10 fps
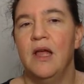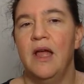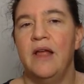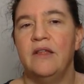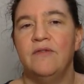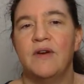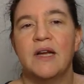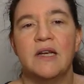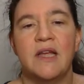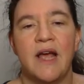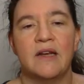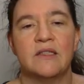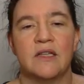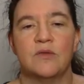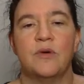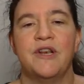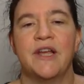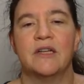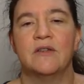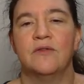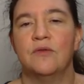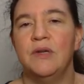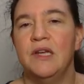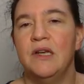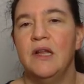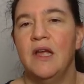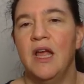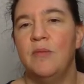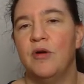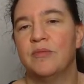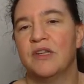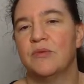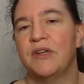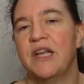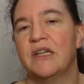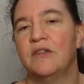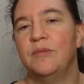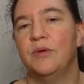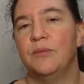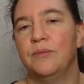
and then finally Alice does one negative green and Bob does one negative blue.